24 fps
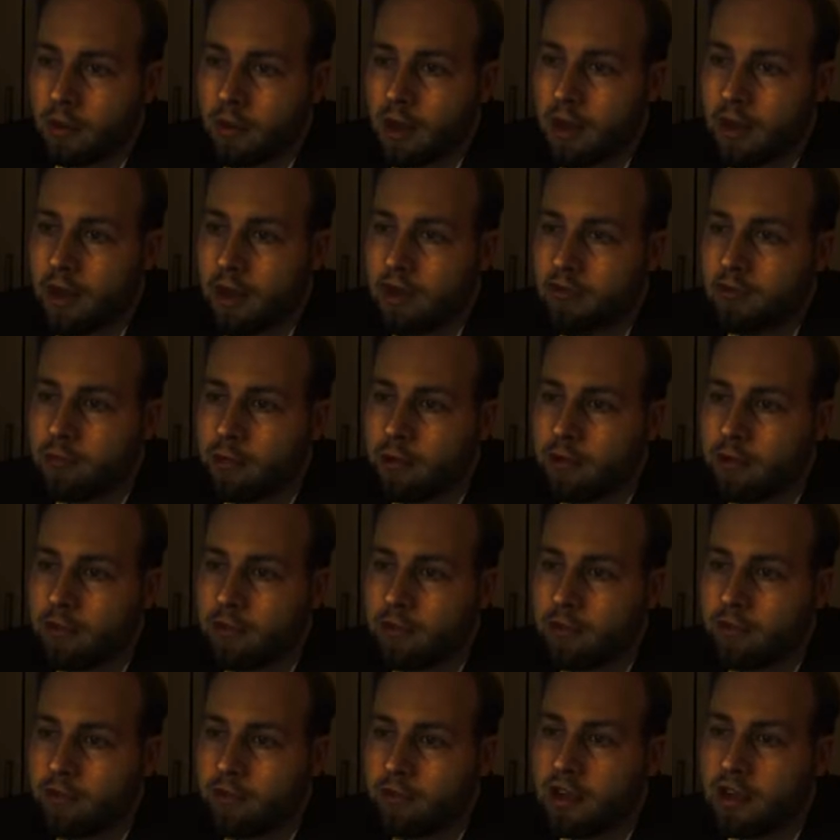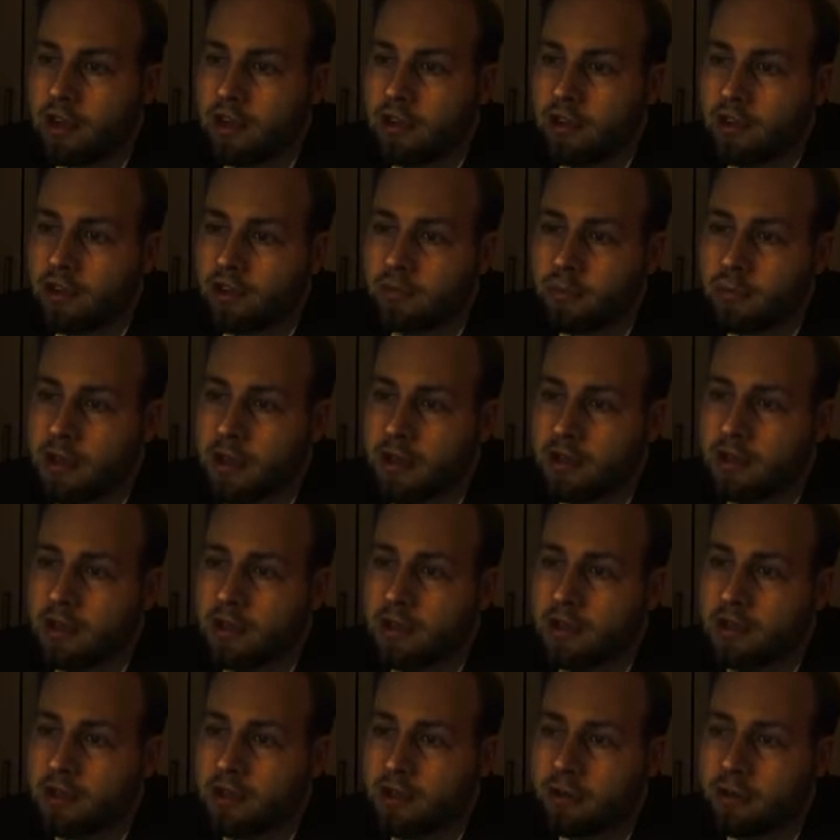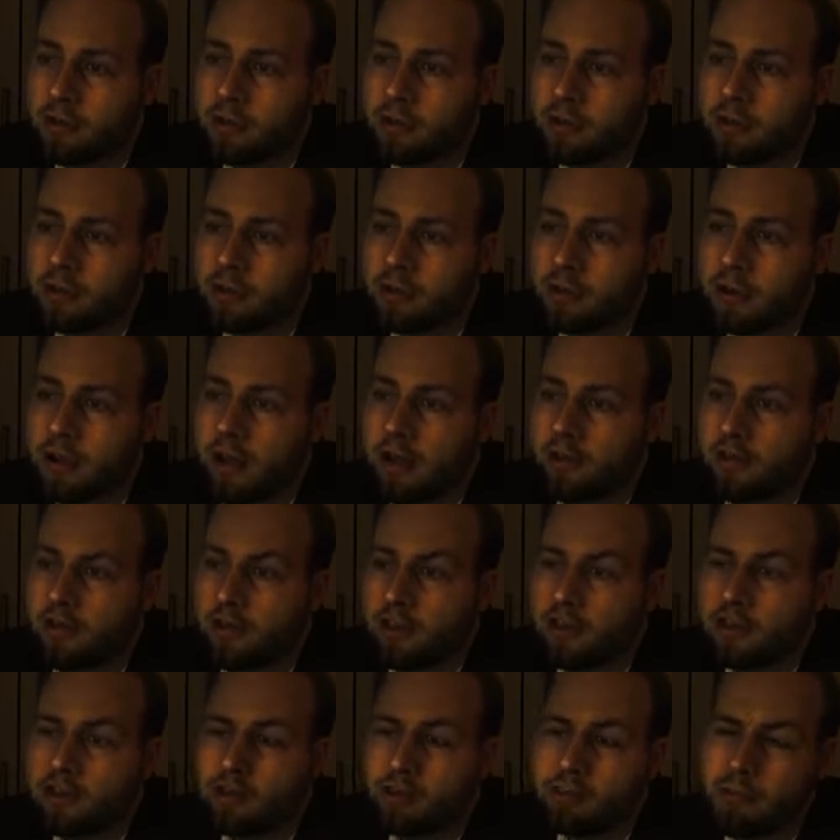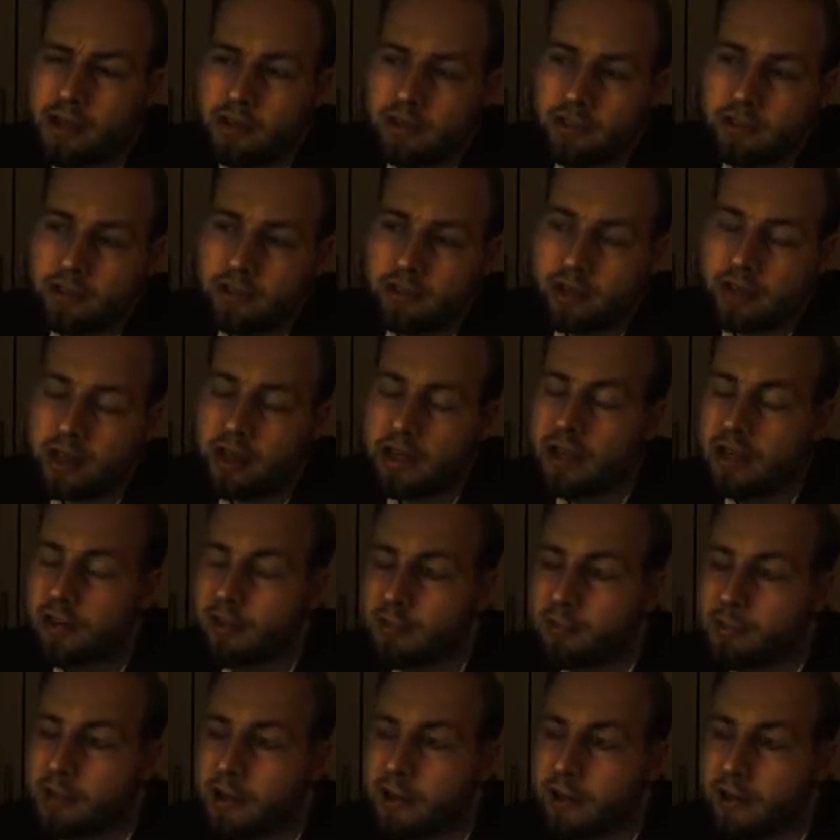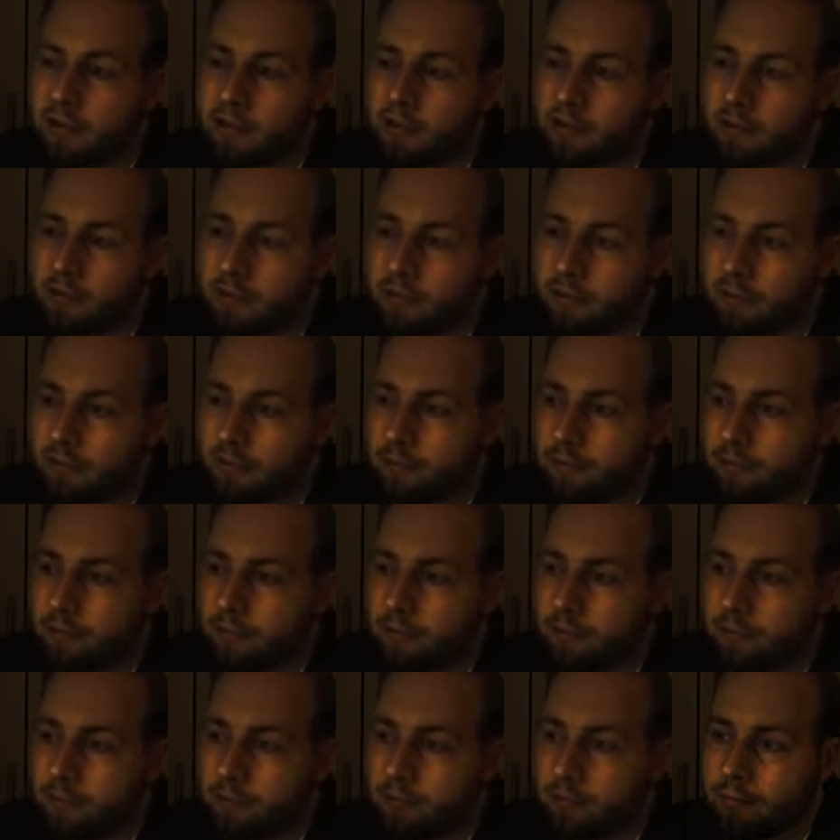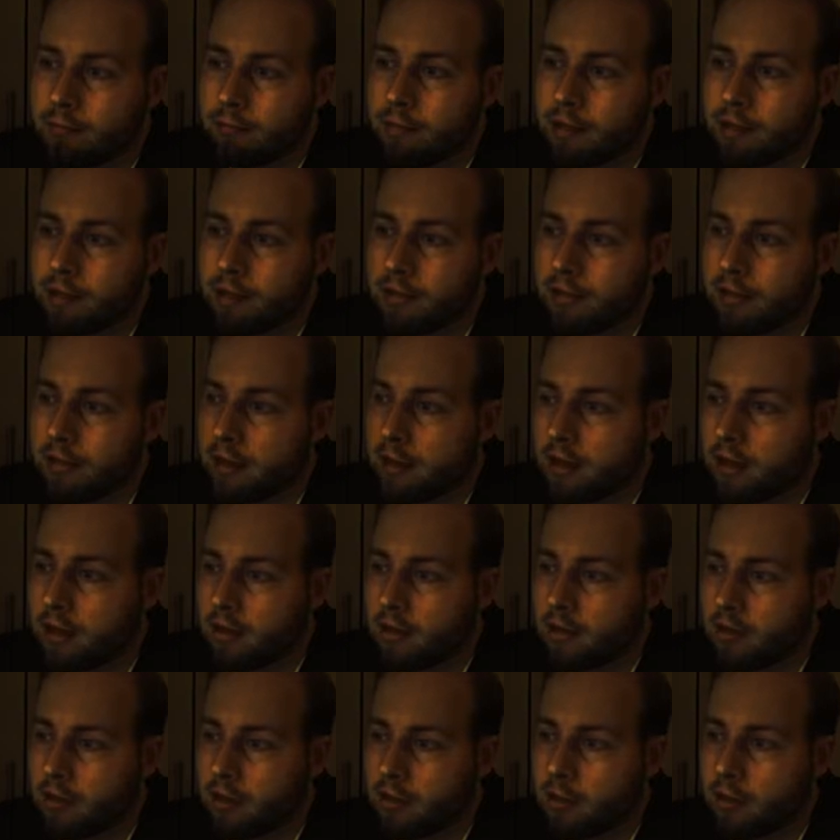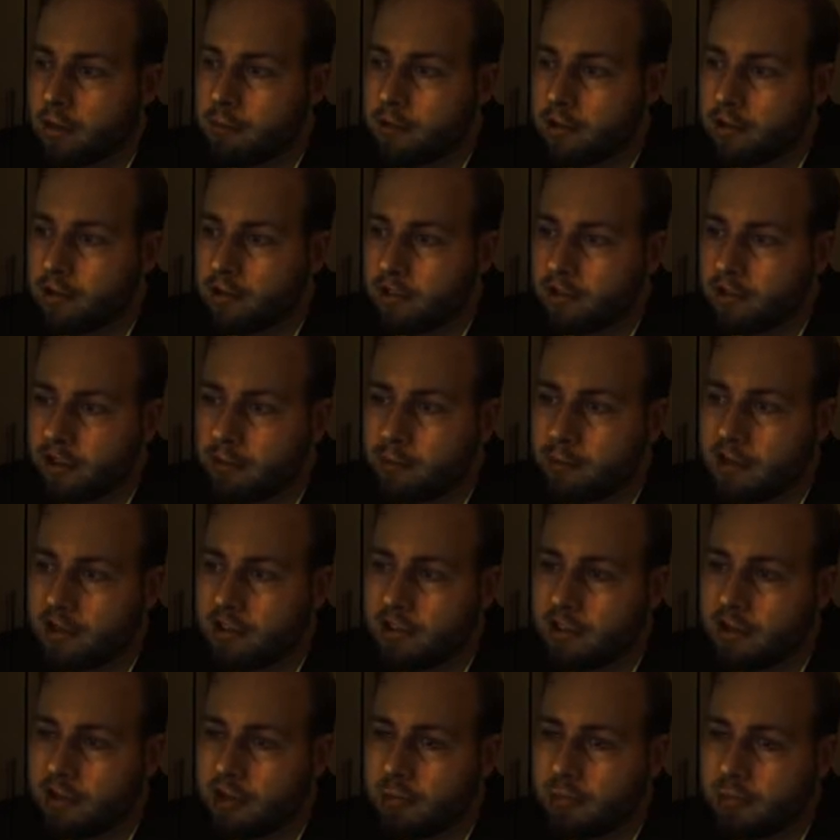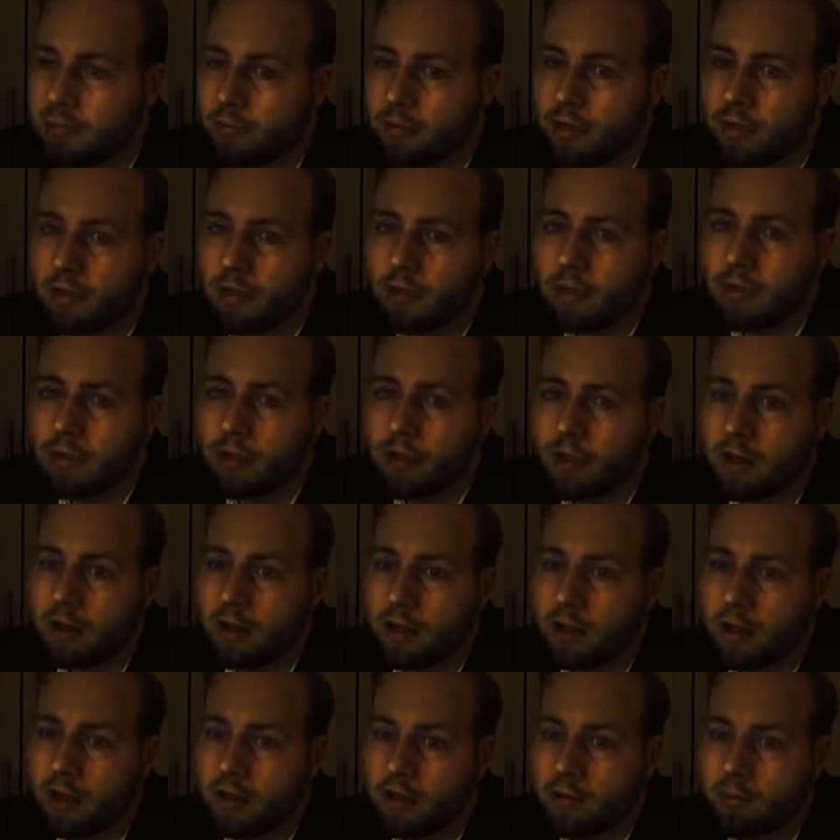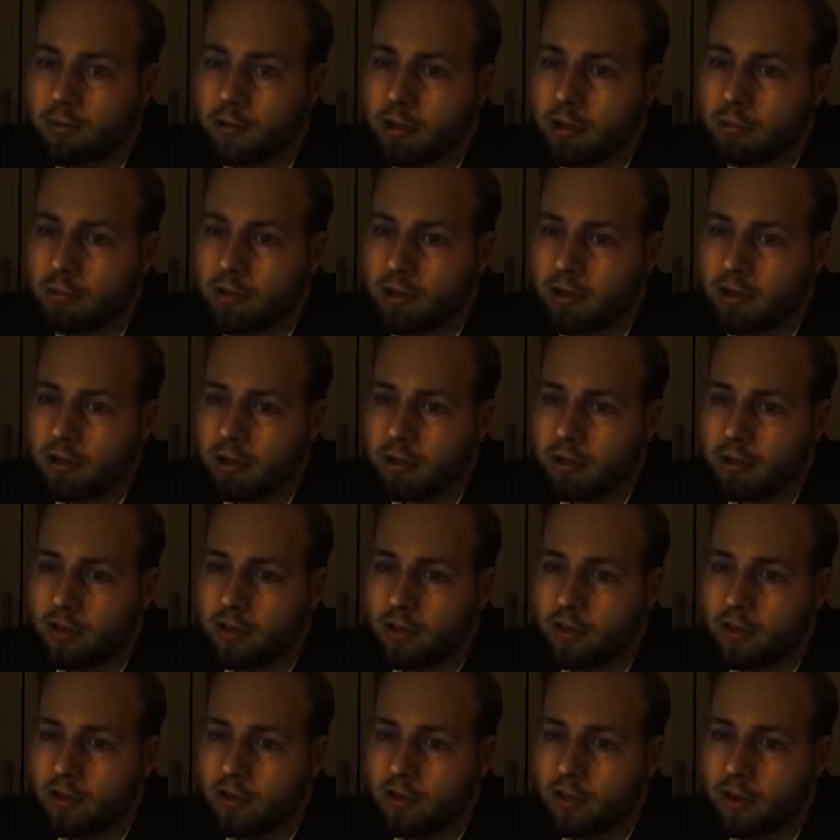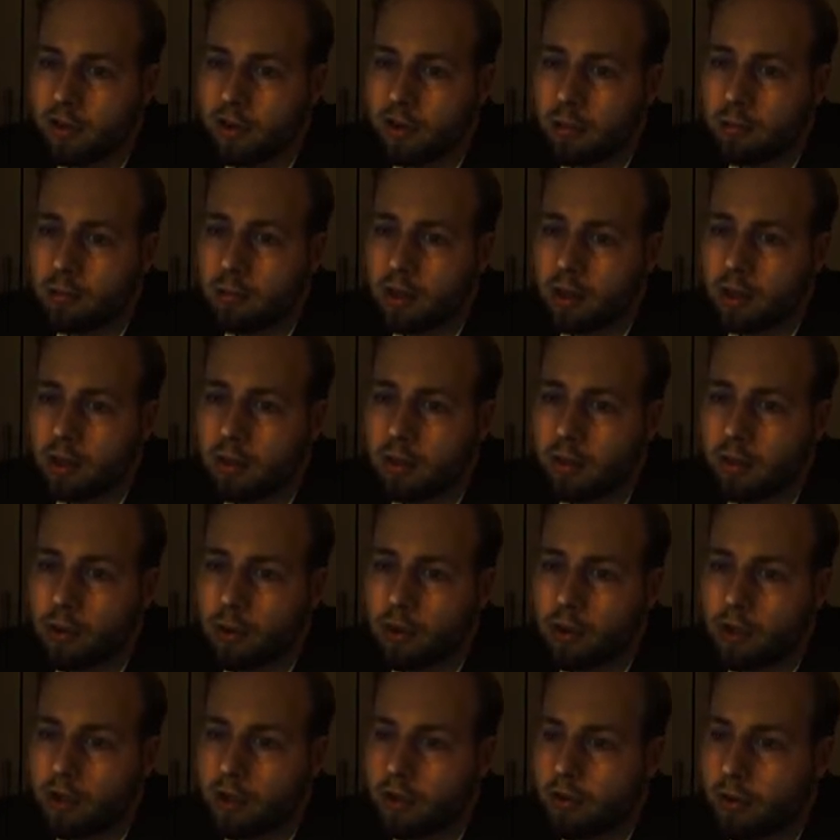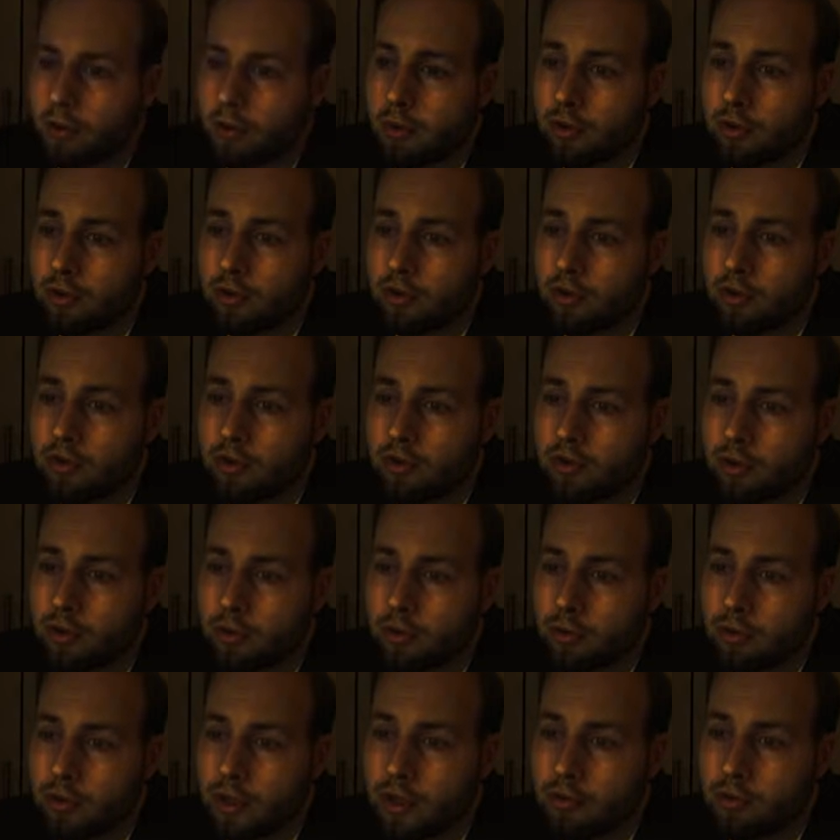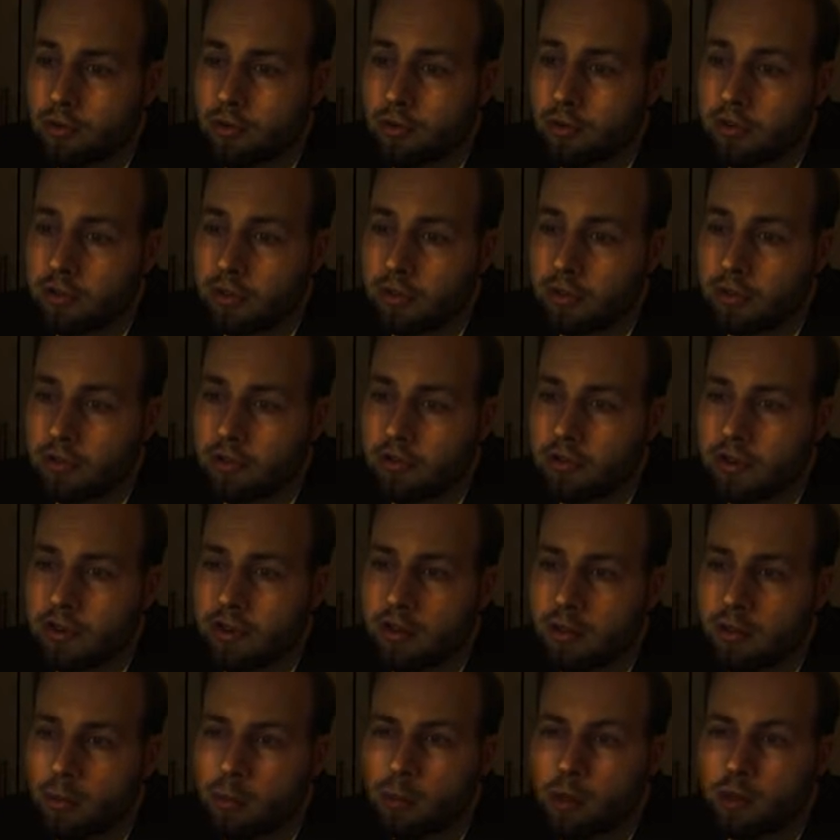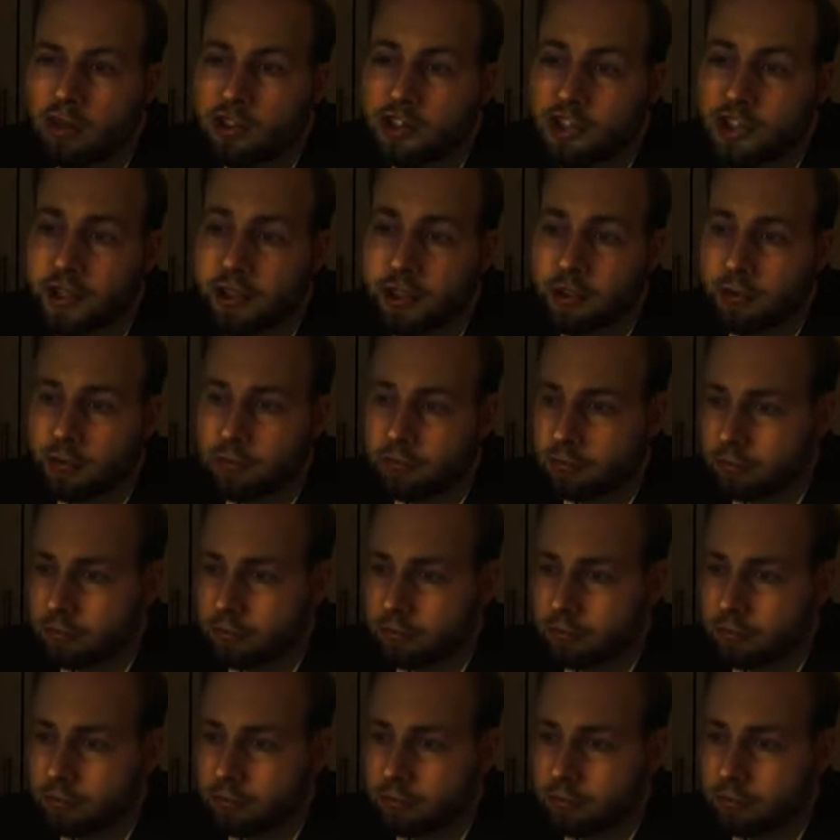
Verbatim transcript: I have myself seen this being done, as I shall mention in its place. But, squeamish as I may seem, I cannot bring myself to describe what I could not endure even to continue watching.